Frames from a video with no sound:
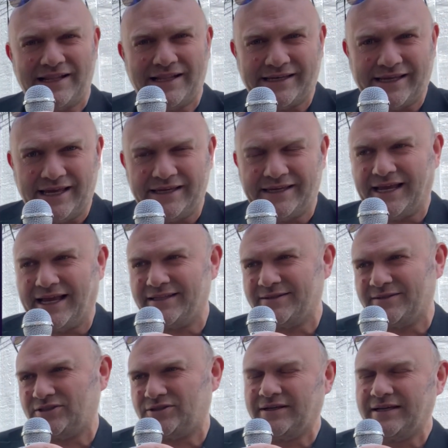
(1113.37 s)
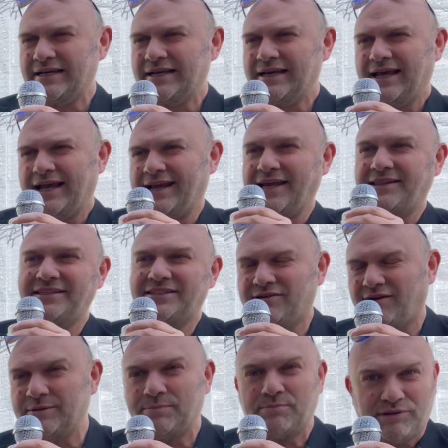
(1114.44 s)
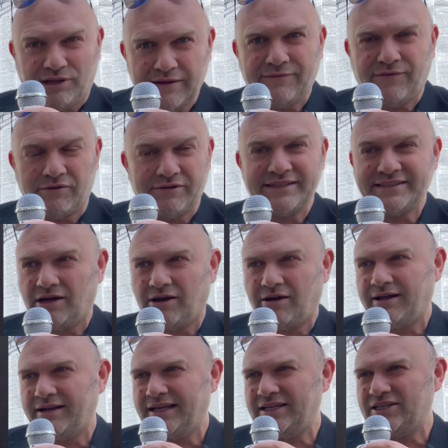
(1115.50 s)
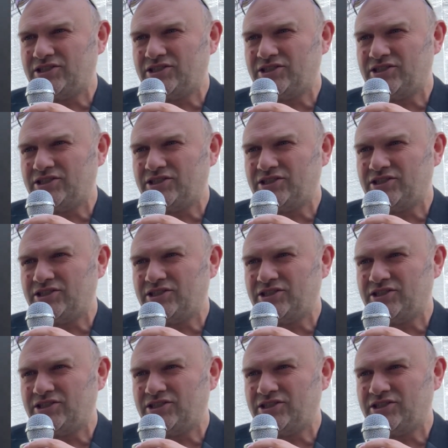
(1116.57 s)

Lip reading: Okay, again, this guy's blindfolded entirely.